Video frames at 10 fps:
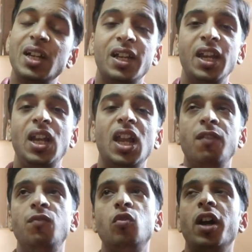great
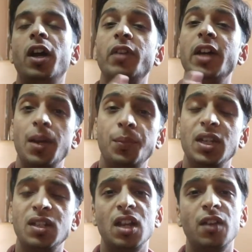life to have a
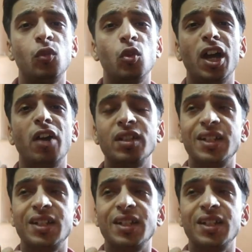happiness life to have